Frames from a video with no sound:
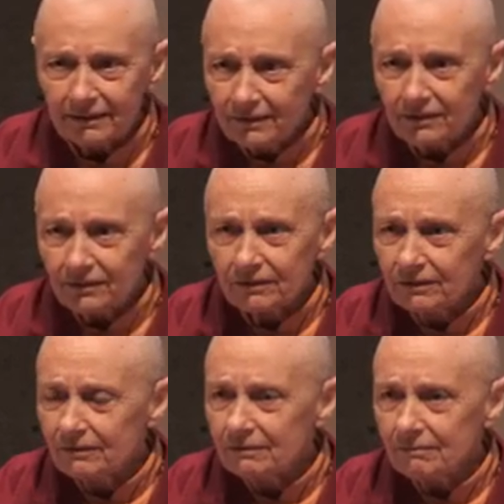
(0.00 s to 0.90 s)
This
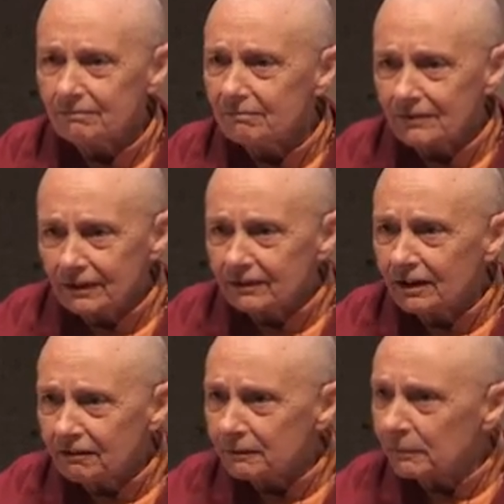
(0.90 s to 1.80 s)
is
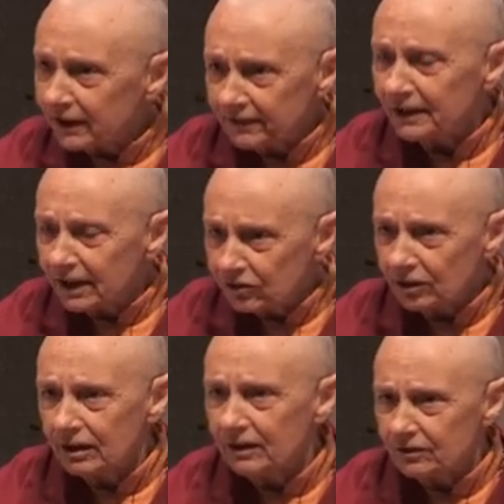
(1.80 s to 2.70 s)
Samsara by its
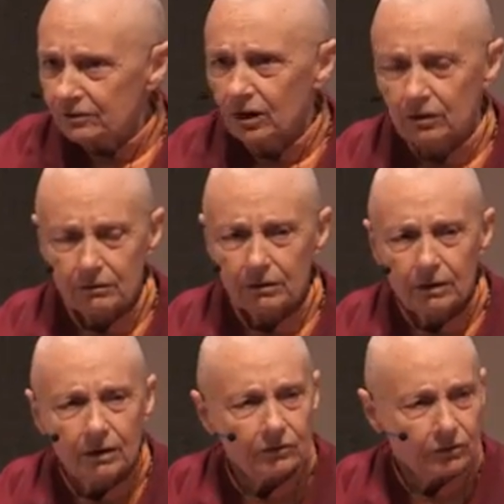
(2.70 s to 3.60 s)
nature is not
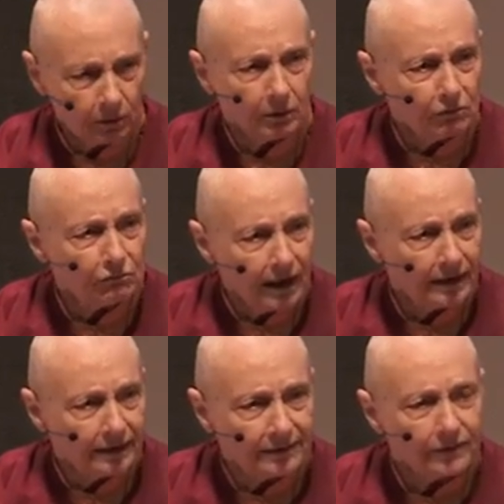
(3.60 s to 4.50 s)
so all
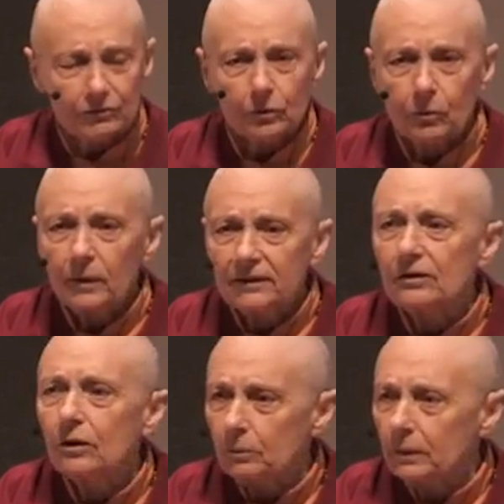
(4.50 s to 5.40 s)
right. It doesn't always
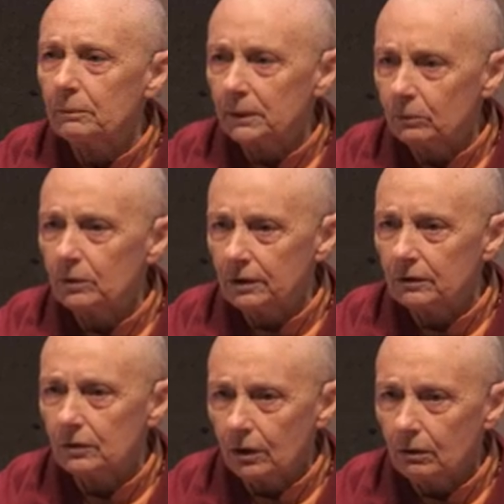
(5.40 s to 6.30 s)
go where we want
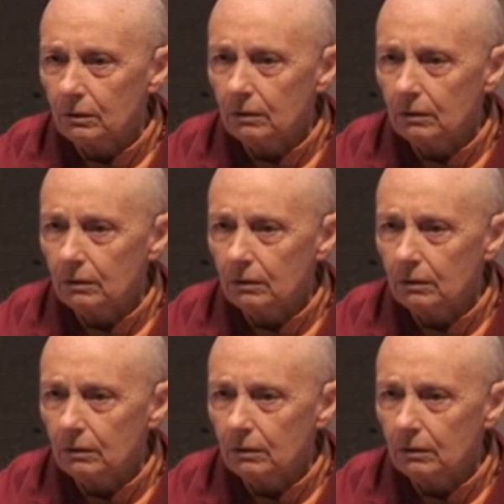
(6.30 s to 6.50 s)
it to go.